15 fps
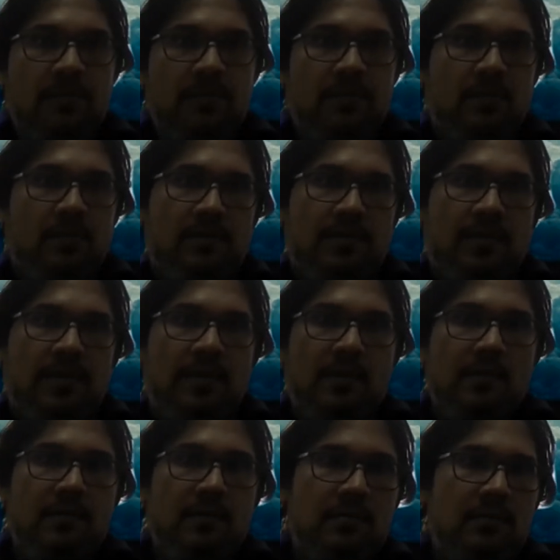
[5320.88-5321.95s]
to say
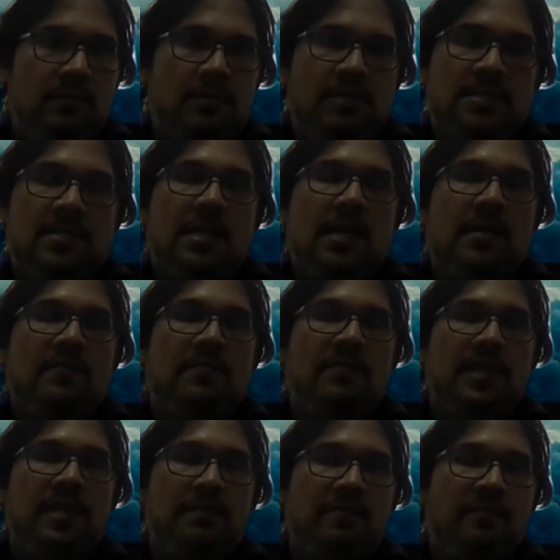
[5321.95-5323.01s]
so just target for
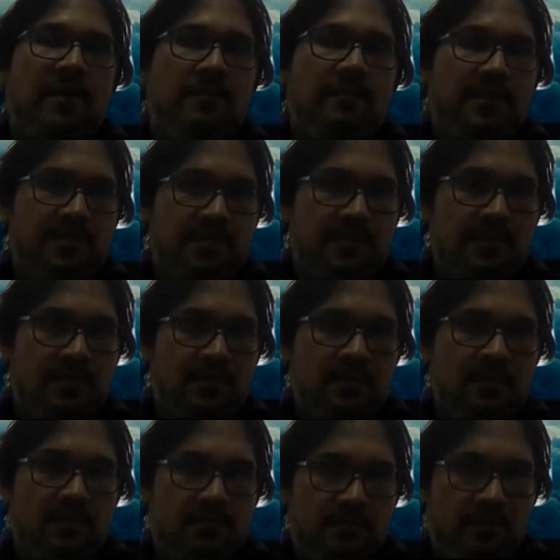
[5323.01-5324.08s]
that one person.
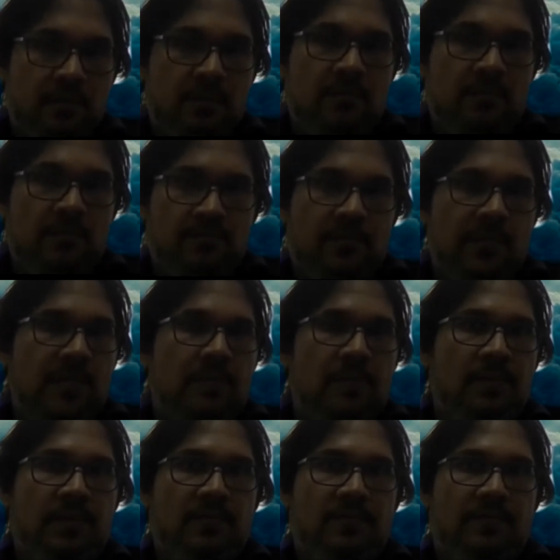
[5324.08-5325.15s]
That'll be
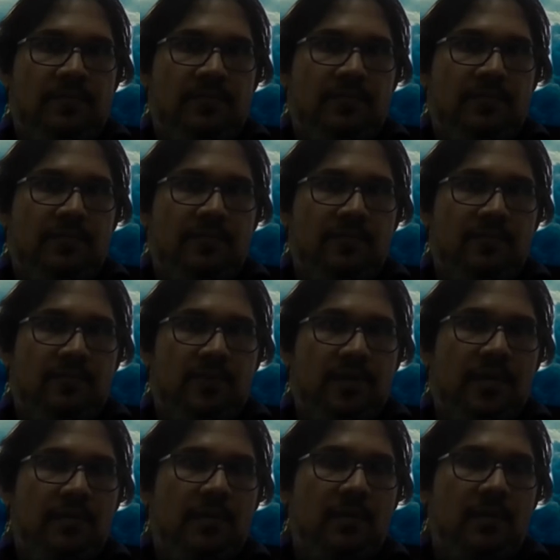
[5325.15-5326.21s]
enough.
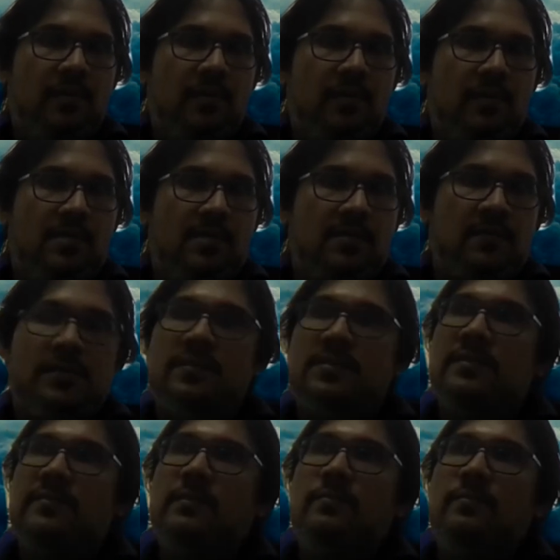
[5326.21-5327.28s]
Forget about the rest of the
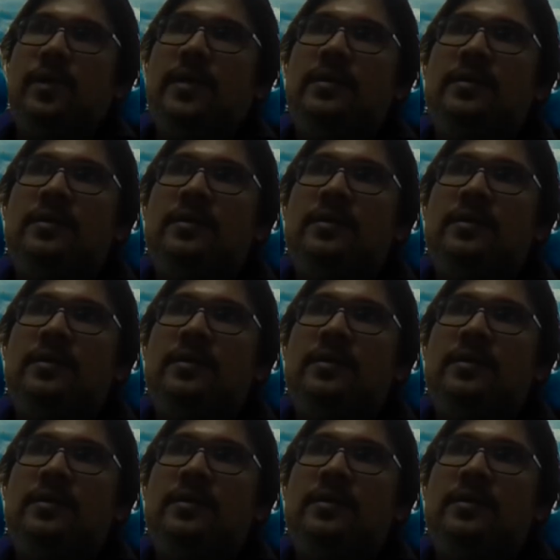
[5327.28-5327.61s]
7.25